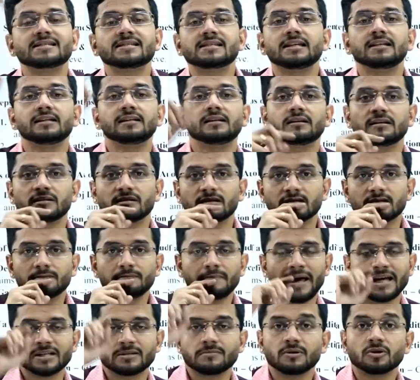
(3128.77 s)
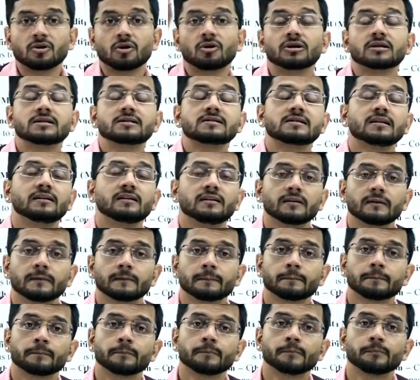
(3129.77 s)
my senior, management auditor
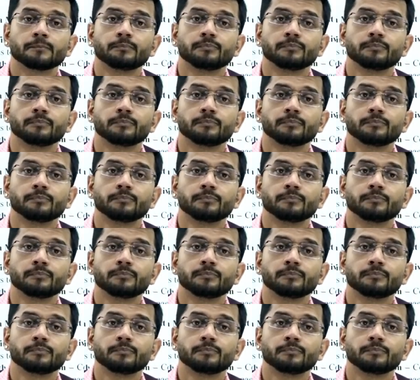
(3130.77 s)
senior.